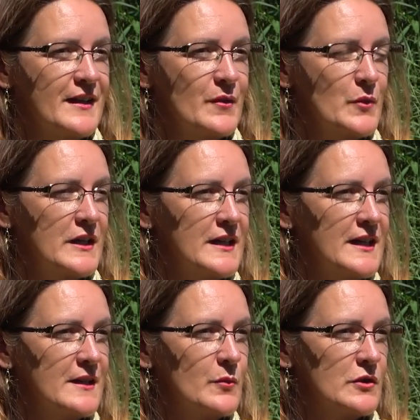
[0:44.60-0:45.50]
What he
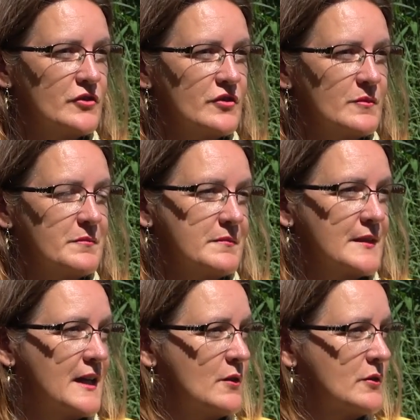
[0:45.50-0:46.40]
did was,
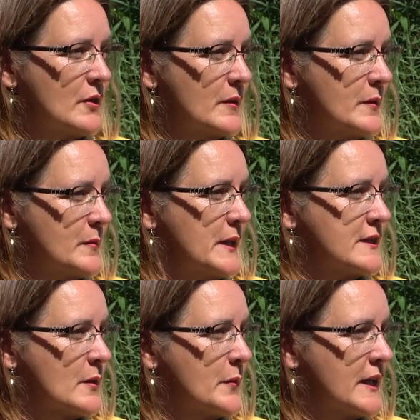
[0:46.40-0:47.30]
how do you
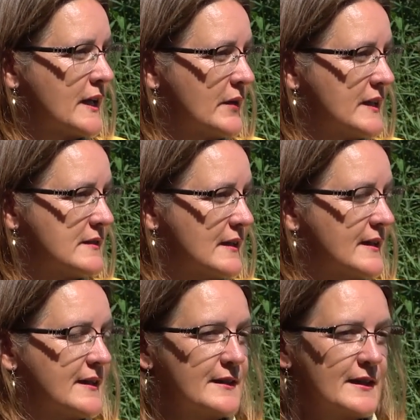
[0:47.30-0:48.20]
make somebody crazy?
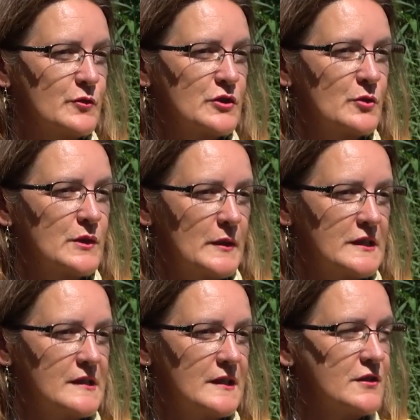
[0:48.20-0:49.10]
That was a good
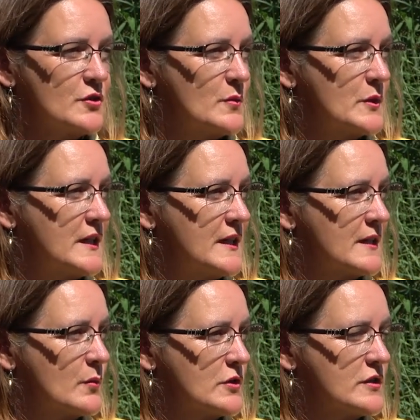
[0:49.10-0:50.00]
question. So what he
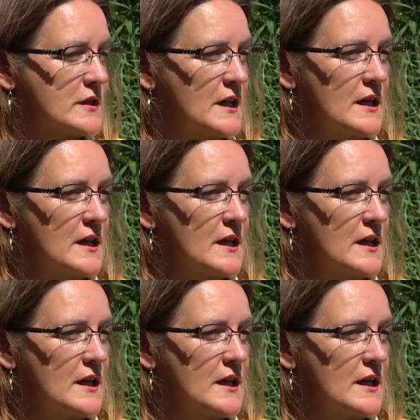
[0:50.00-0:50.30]
did was